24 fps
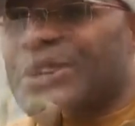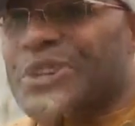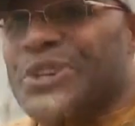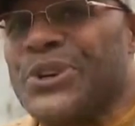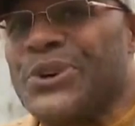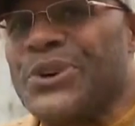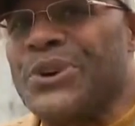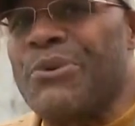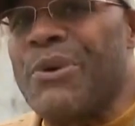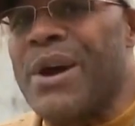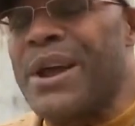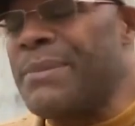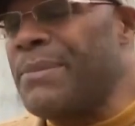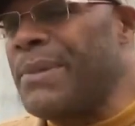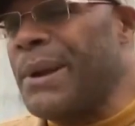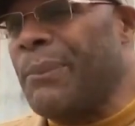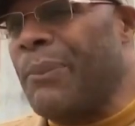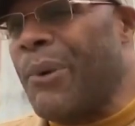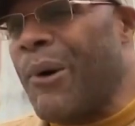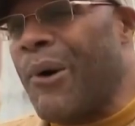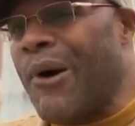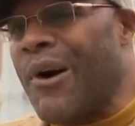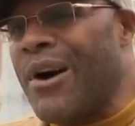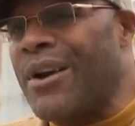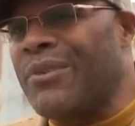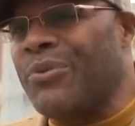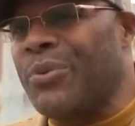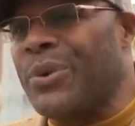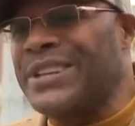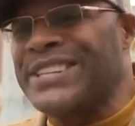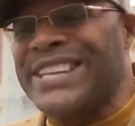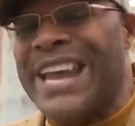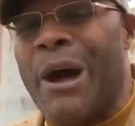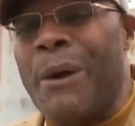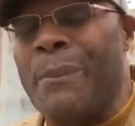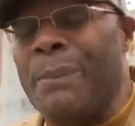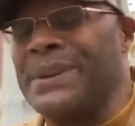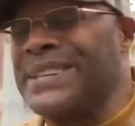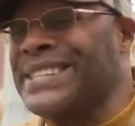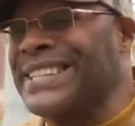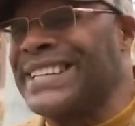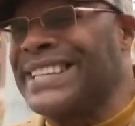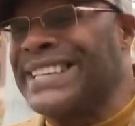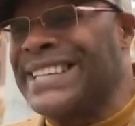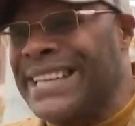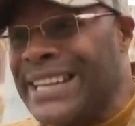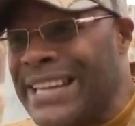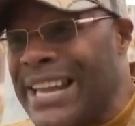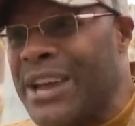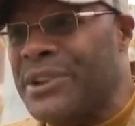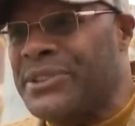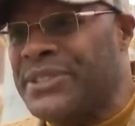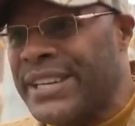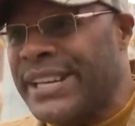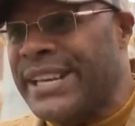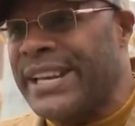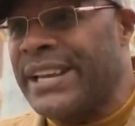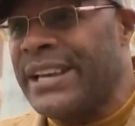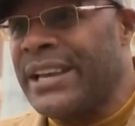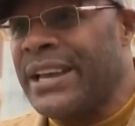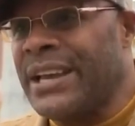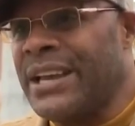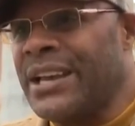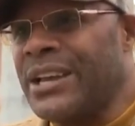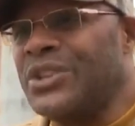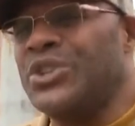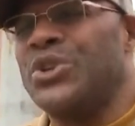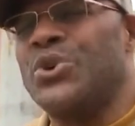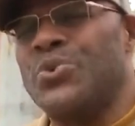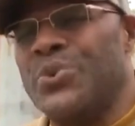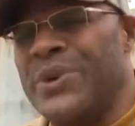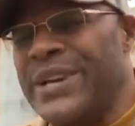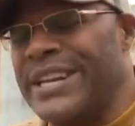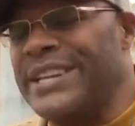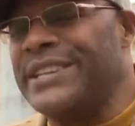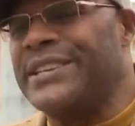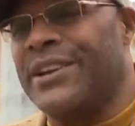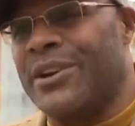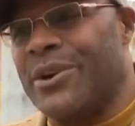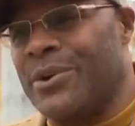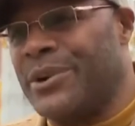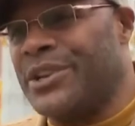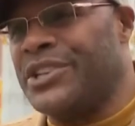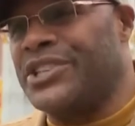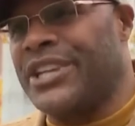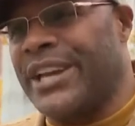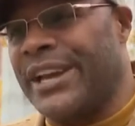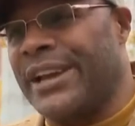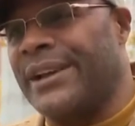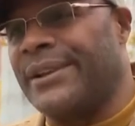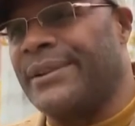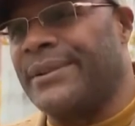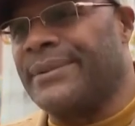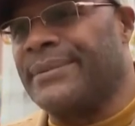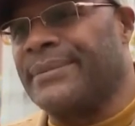To turn around and be a part of what's helping to kill our city, you need to go to jail.